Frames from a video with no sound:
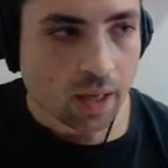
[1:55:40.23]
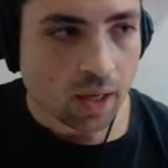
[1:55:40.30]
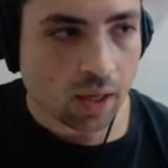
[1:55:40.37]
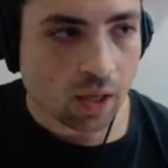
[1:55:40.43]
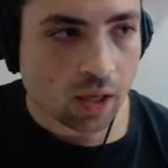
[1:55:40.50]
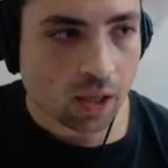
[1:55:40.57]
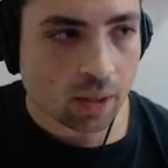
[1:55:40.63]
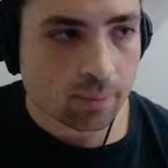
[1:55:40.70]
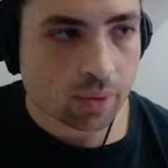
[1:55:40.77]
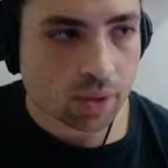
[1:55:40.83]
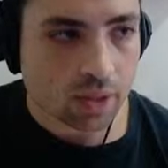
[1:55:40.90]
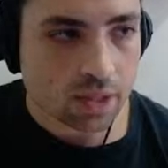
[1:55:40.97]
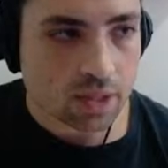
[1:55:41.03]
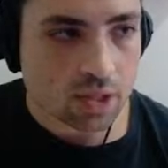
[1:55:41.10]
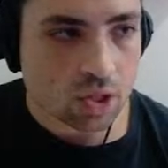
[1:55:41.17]
Ah, but
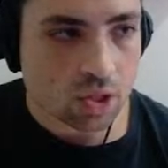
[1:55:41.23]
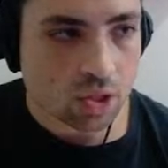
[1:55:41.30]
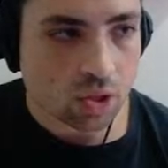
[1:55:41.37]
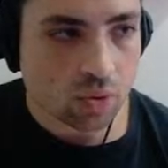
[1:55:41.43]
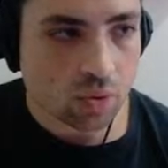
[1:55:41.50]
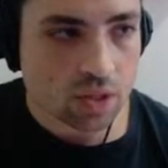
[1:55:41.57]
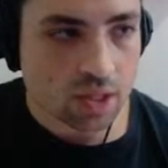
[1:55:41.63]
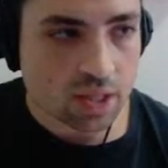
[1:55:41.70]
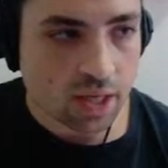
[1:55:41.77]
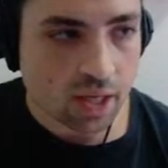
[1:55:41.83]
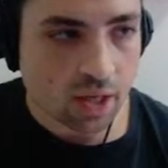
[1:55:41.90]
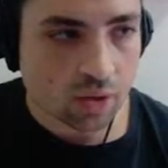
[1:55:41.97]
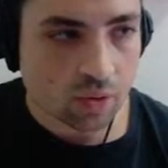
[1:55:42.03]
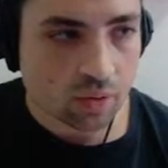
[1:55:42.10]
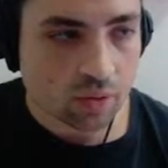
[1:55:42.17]
it slows
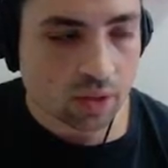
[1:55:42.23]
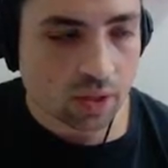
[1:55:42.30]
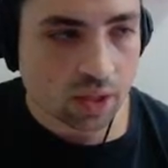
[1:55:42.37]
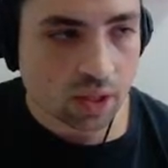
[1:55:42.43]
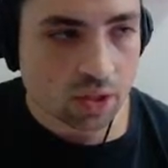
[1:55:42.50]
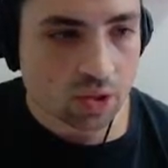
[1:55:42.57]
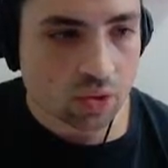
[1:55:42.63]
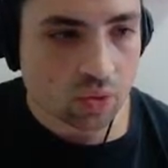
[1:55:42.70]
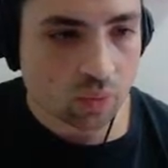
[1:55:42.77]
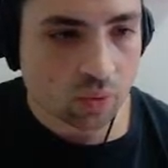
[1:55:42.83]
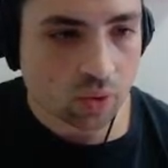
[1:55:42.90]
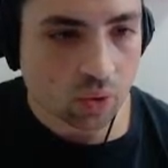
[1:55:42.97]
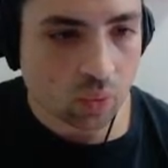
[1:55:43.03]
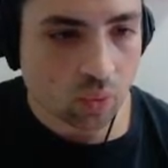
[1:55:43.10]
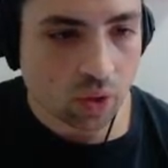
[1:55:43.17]
down, and I don't
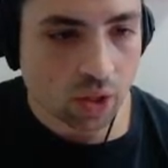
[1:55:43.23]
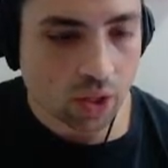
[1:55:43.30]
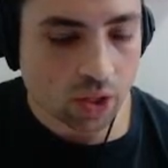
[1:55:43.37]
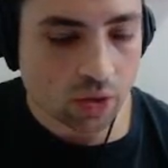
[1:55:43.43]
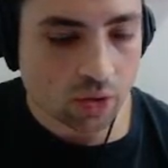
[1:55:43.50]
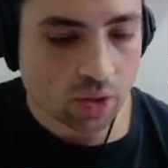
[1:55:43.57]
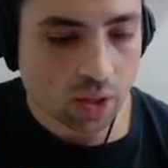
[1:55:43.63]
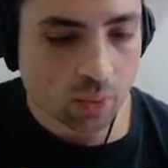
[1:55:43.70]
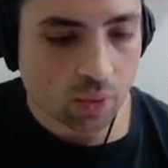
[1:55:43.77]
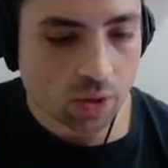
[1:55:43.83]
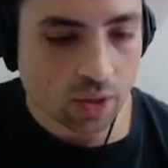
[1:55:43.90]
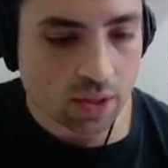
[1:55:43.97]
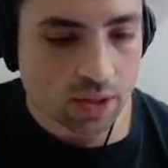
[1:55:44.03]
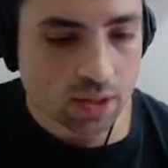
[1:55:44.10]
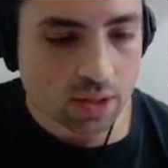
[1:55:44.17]
really want to hear that. I
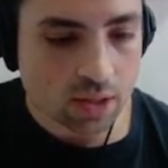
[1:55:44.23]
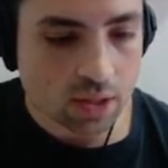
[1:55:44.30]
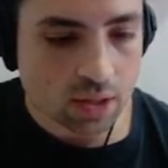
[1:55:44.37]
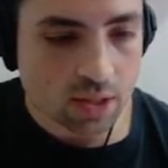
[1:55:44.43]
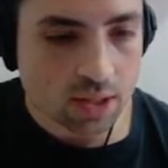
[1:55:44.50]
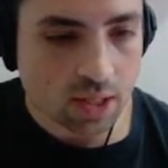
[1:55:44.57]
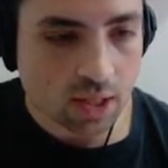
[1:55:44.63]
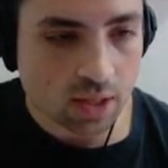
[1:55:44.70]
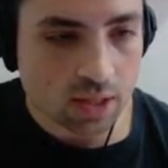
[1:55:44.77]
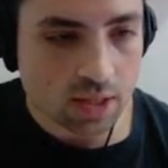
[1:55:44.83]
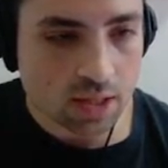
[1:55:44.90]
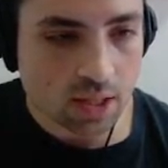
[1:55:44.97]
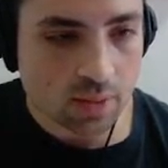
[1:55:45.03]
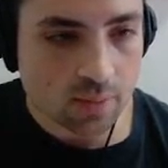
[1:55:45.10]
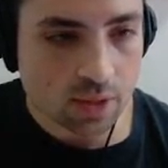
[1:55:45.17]
want it to stay the
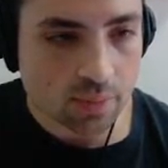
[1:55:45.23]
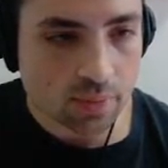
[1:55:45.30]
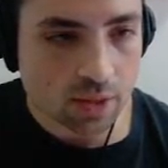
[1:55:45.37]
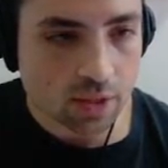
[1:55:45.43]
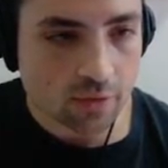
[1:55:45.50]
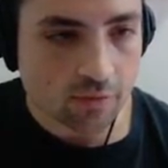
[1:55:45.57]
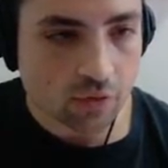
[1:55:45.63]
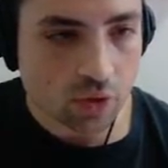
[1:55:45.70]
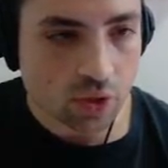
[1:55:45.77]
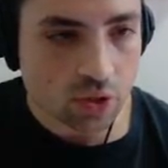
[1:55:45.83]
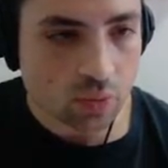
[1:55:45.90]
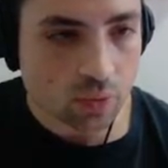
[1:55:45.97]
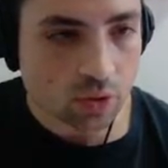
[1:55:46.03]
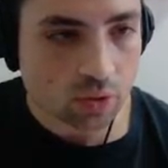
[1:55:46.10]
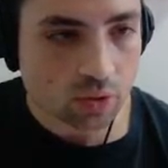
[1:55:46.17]
same speed for
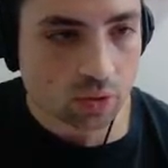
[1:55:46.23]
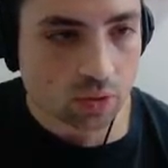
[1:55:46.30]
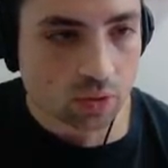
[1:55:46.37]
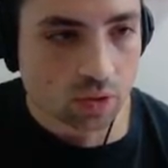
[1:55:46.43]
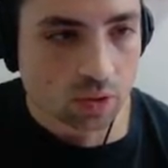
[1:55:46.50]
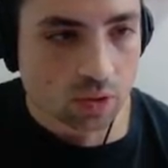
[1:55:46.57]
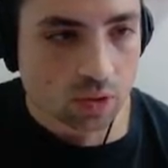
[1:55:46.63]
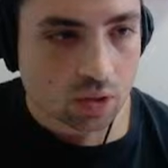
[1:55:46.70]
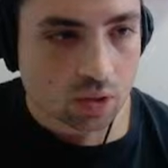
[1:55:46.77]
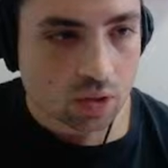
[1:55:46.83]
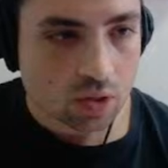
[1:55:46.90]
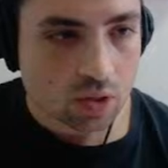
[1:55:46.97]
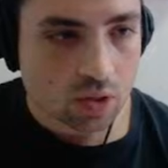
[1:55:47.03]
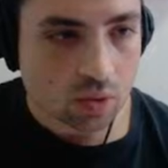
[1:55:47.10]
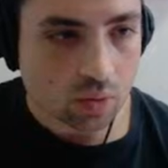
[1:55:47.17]
this one.
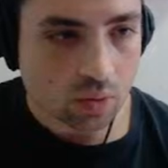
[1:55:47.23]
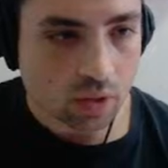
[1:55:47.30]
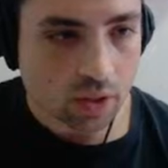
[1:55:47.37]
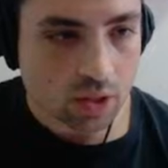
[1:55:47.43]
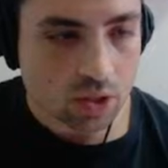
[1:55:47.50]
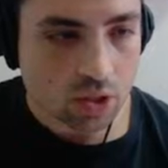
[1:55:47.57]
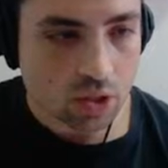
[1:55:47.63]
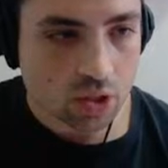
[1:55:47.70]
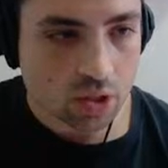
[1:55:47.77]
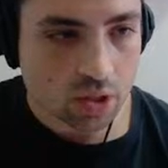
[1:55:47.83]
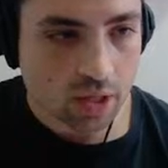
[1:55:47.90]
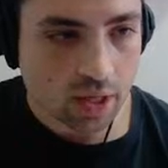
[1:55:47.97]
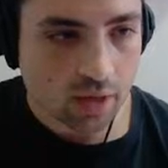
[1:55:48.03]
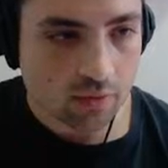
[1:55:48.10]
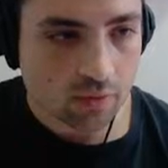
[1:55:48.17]
So let's just
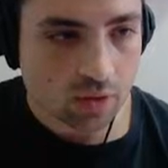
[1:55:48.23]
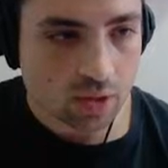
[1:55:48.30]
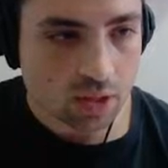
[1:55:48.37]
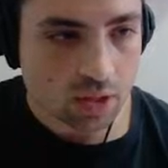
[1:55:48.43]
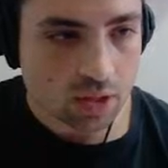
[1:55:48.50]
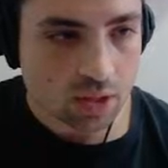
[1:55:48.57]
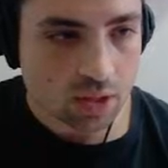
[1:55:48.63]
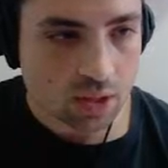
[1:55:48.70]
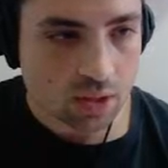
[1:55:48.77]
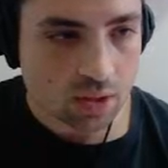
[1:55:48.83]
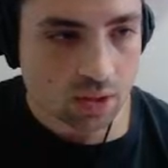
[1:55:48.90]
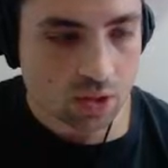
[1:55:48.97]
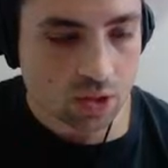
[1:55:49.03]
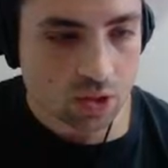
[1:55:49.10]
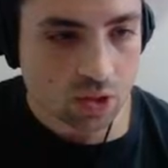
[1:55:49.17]
have this.
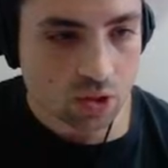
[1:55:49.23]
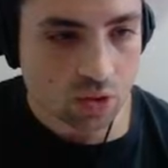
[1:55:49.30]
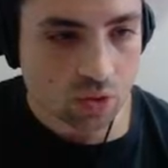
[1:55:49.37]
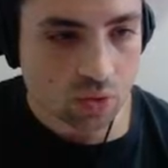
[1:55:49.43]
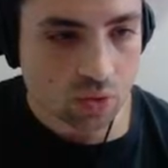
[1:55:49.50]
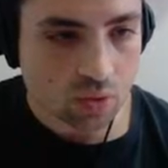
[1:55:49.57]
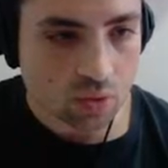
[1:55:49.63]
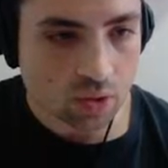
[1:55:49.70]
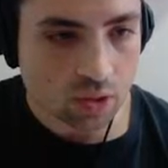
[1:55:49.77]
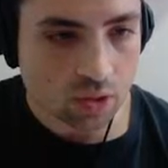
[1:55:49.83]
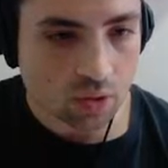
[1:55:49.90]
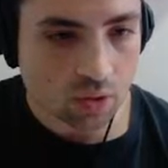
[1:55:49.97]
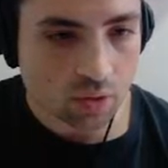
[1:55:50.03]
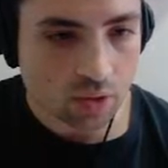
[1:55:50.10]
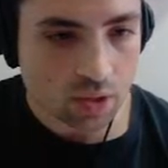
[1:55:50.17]
Let's just delete
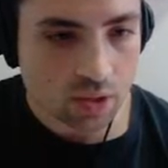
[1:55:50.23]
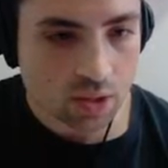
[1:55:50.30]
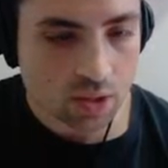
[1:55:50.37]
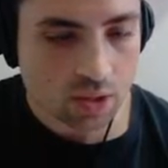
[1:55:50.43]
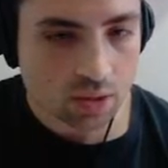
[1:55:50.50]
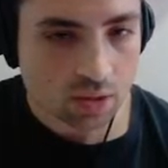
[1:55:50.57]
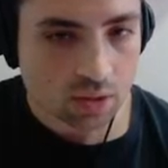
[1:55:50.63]
all this.